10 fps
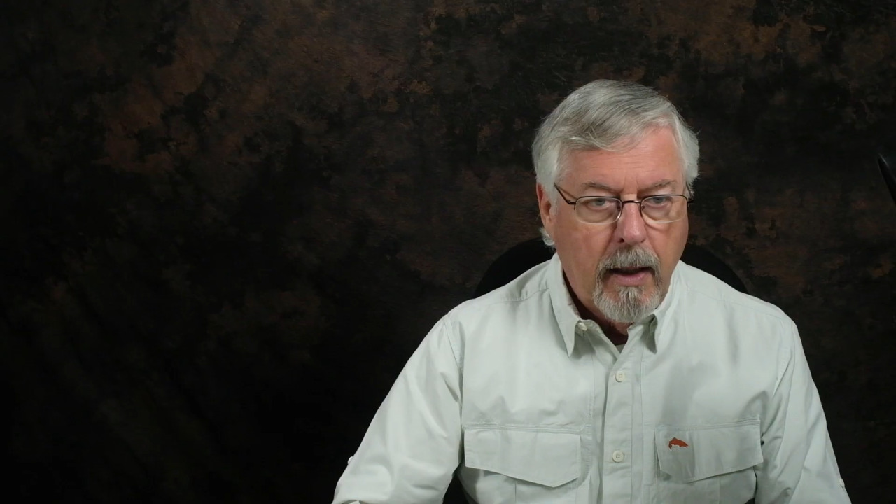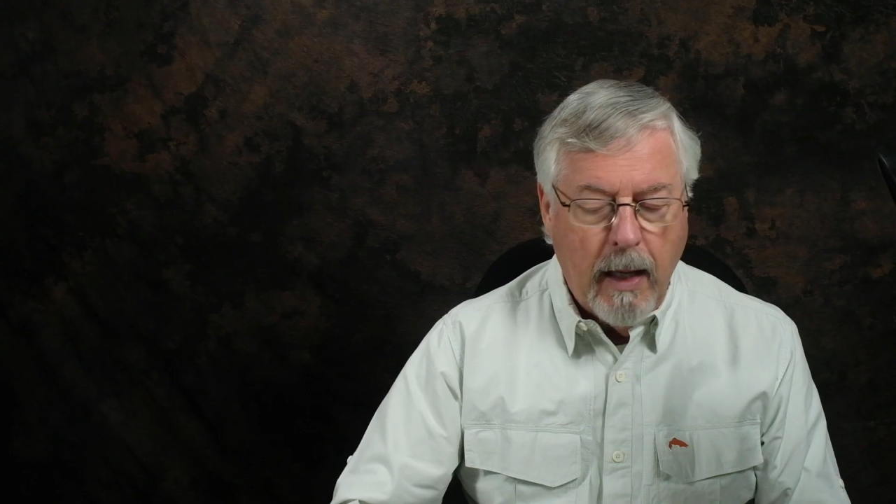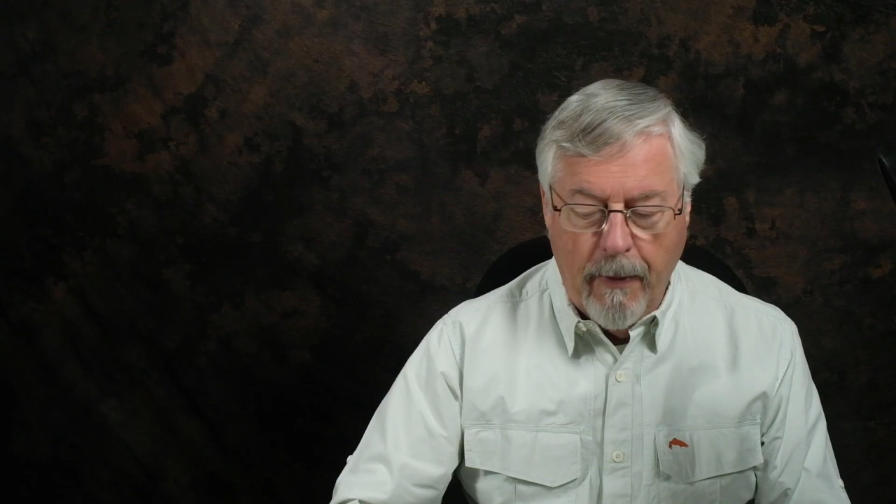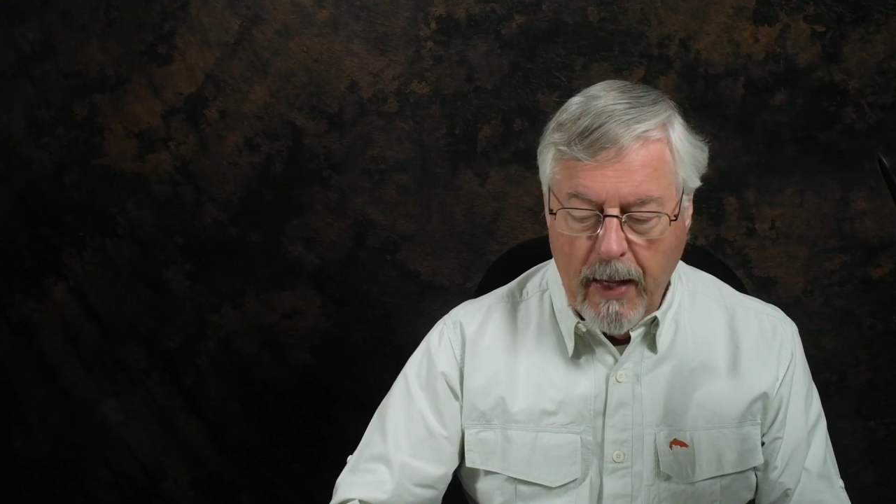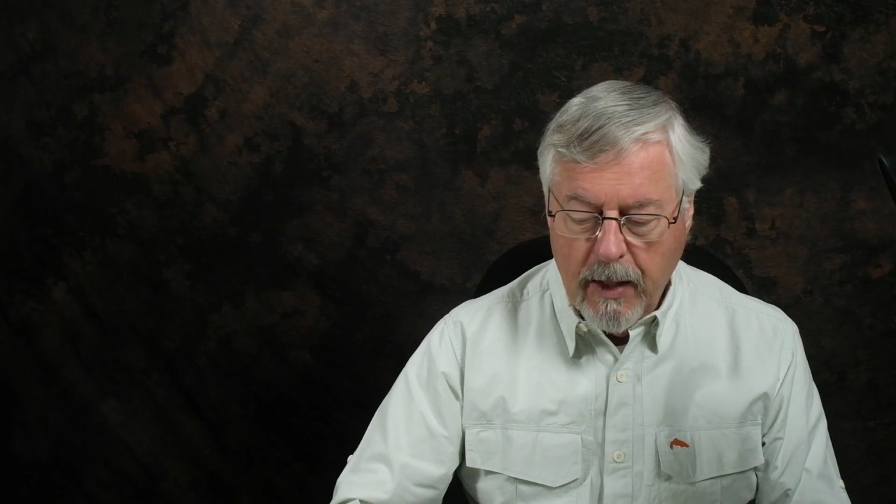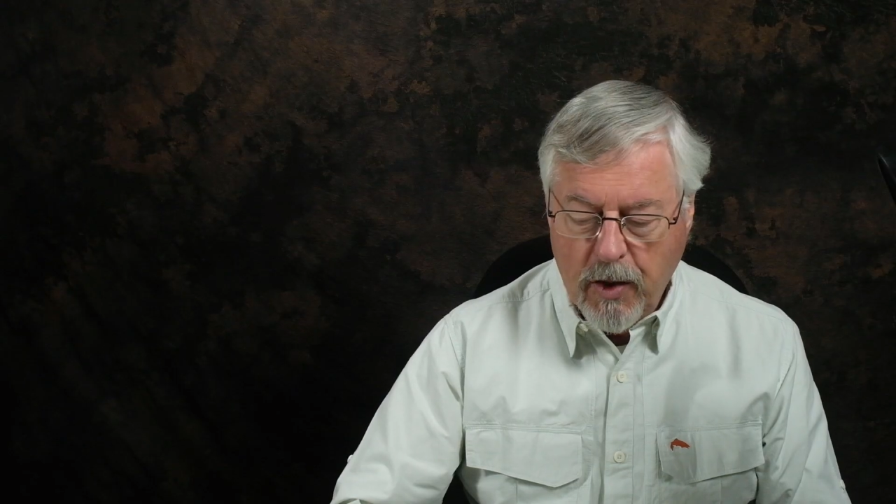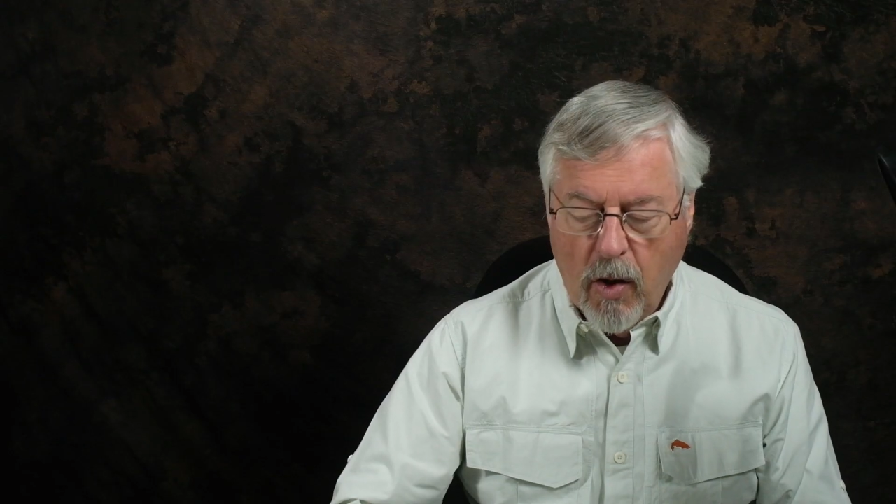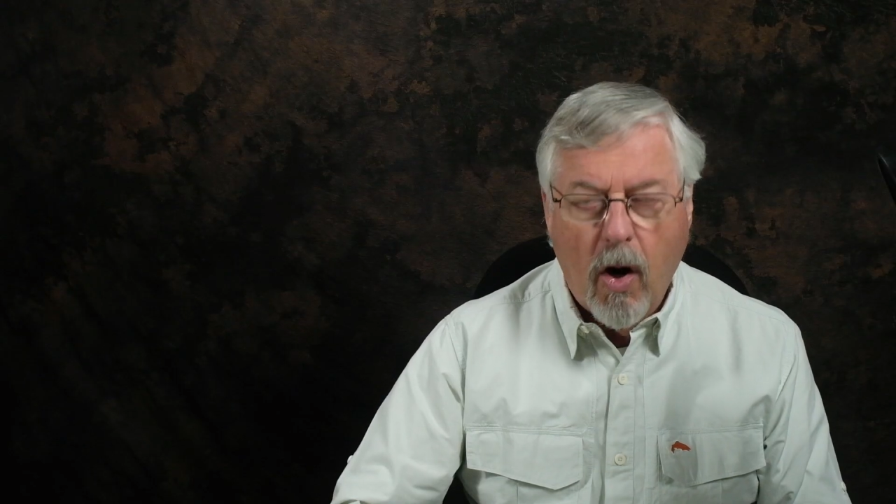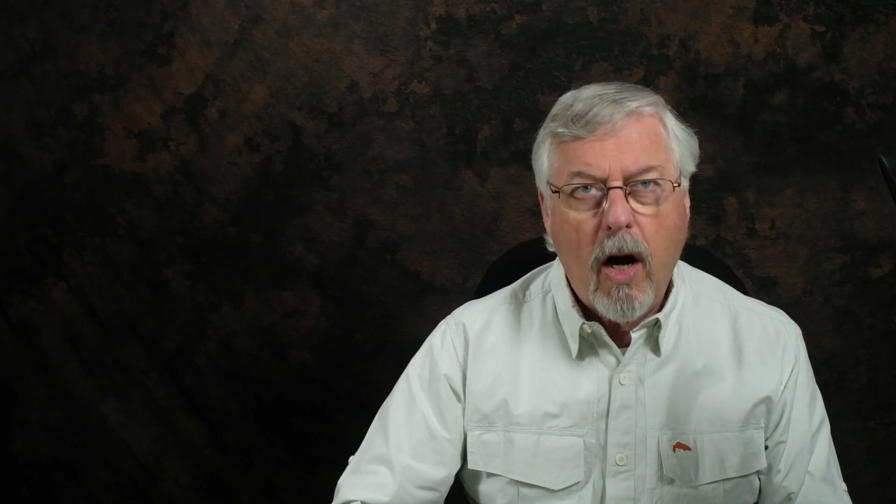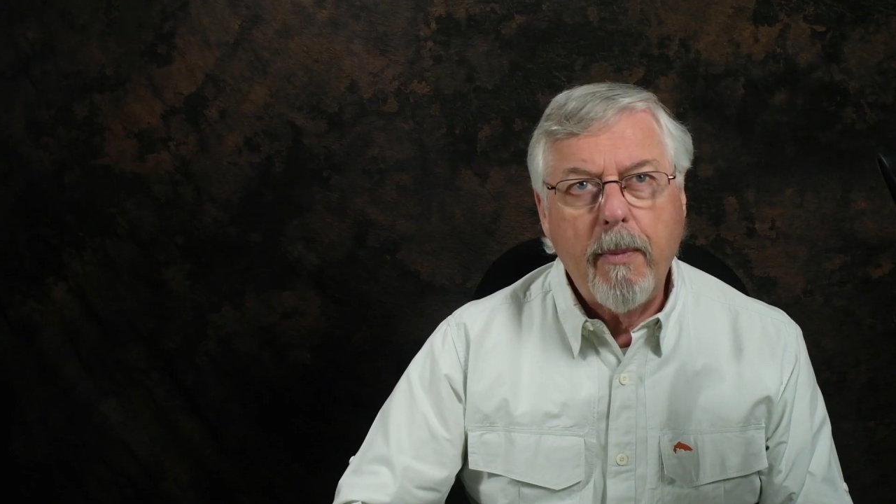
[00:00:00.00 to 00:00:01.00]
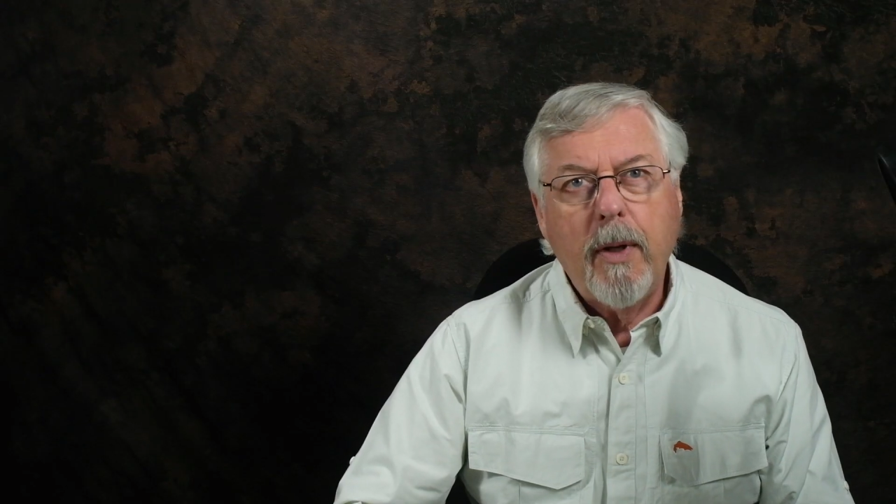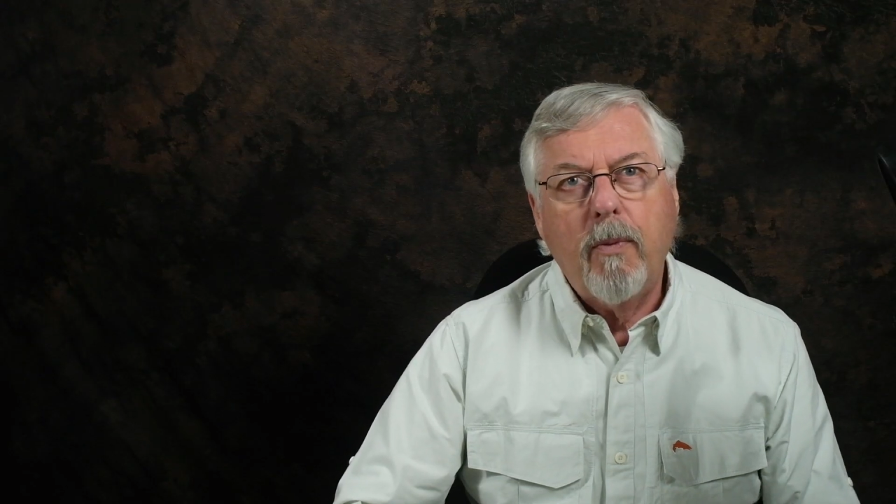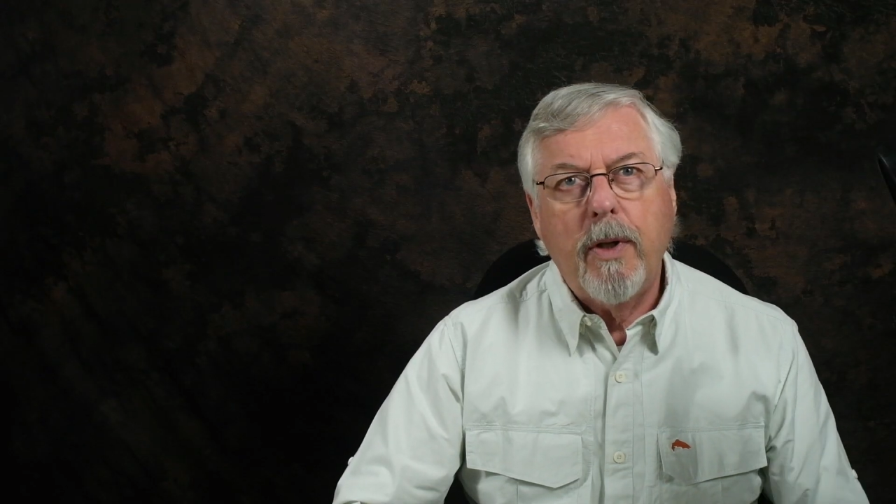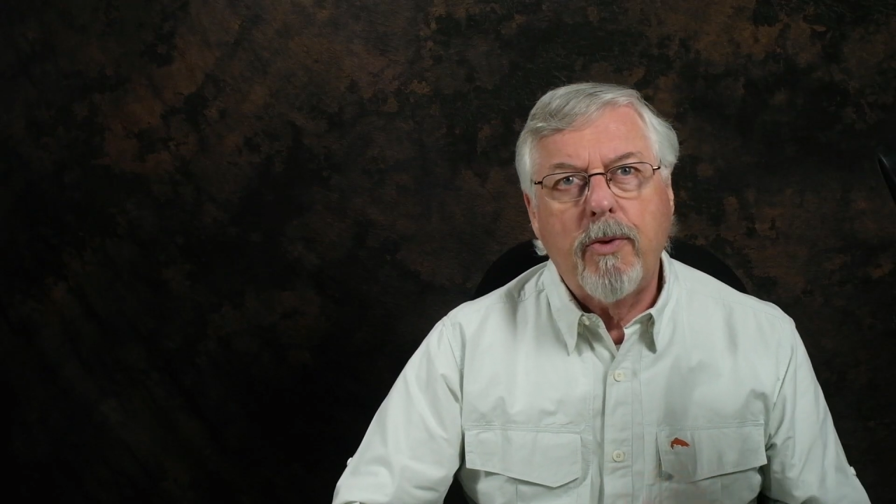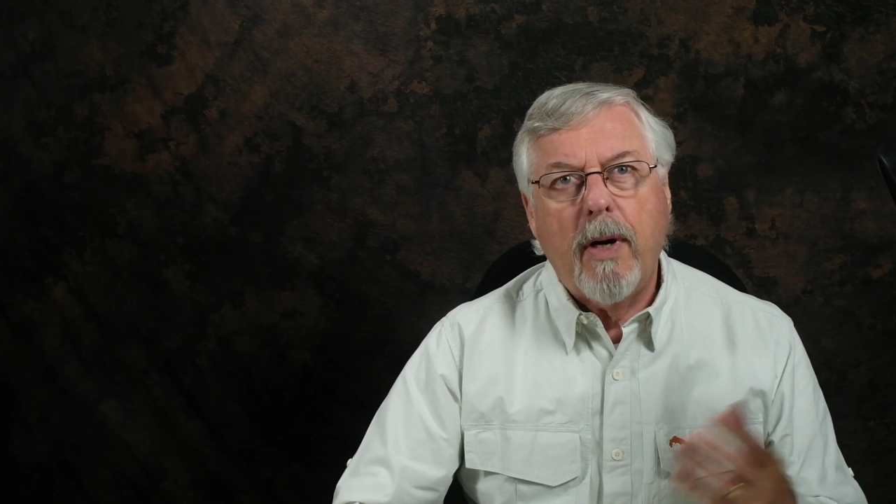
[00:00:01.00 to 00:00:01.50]
And that's common
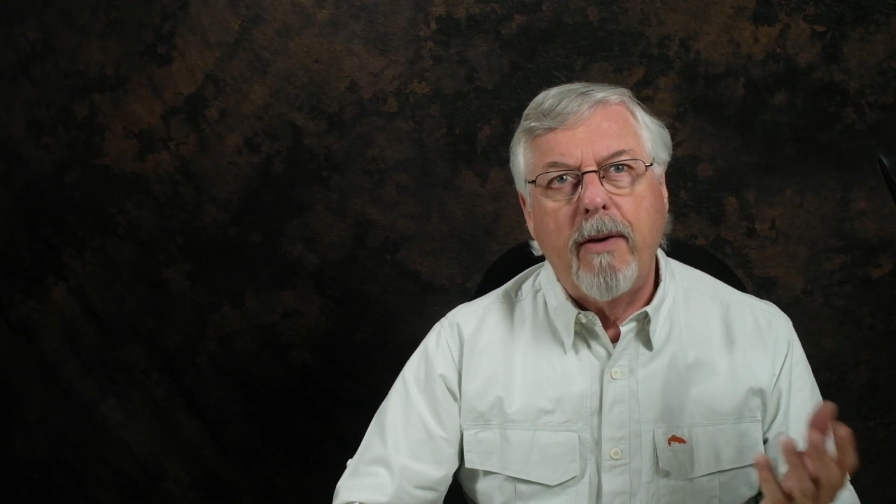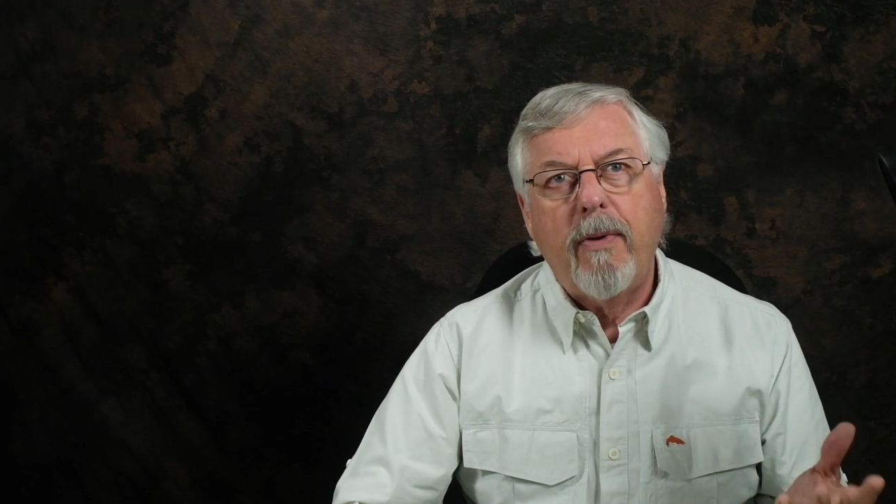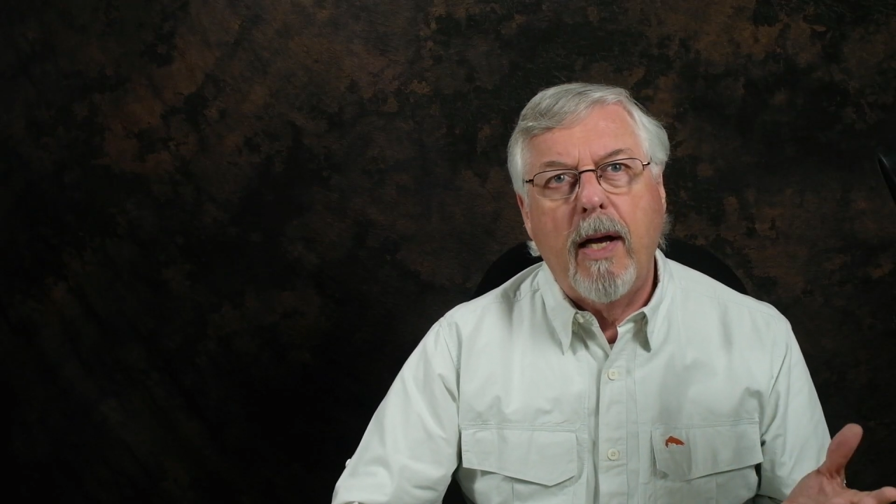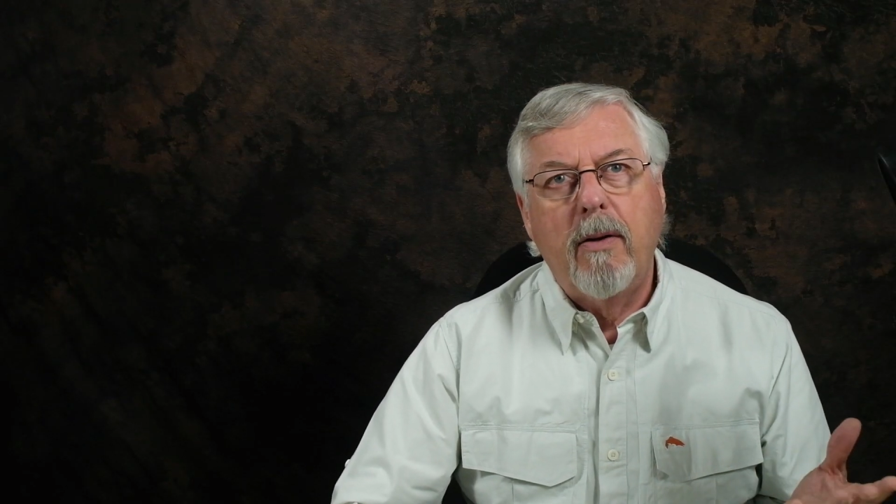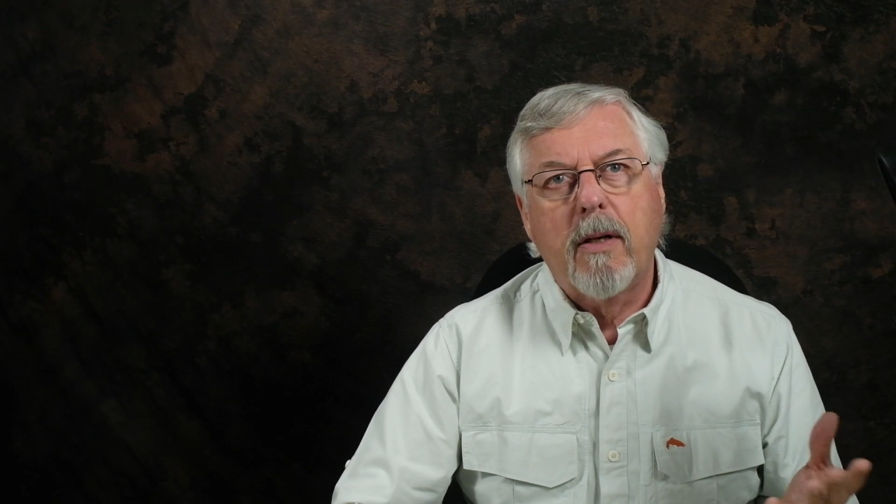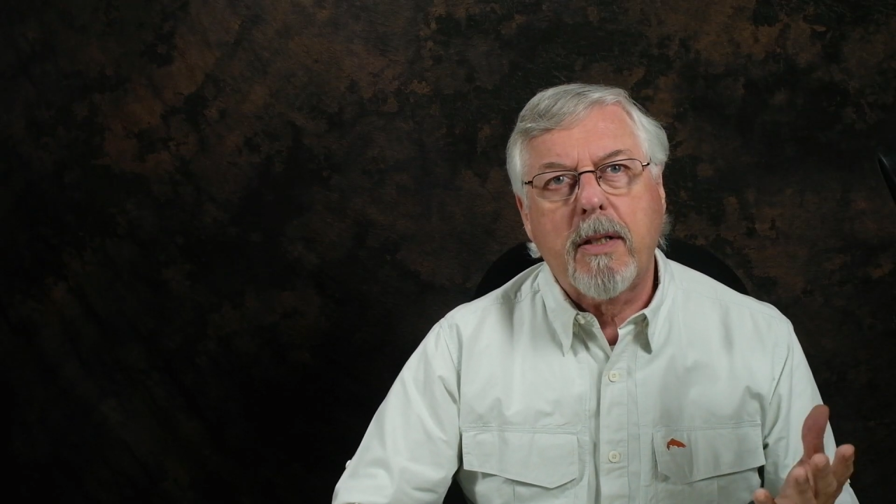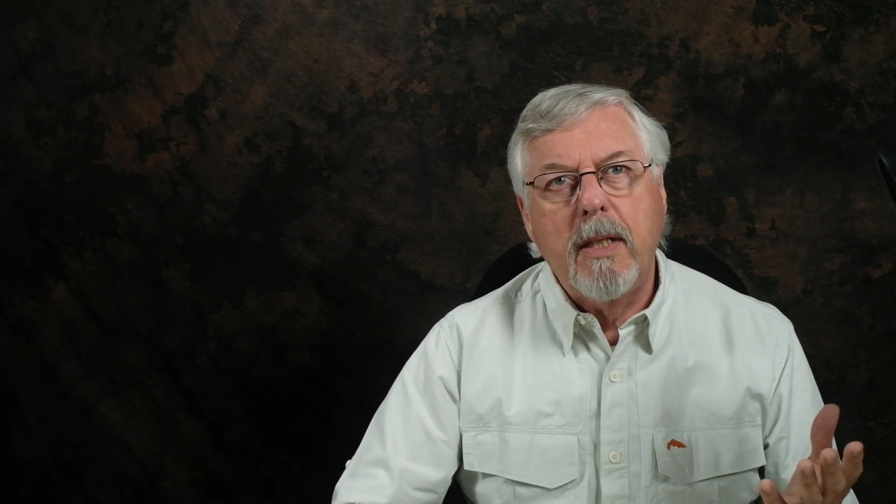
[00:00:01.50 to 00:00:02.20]
with dry fly hooks.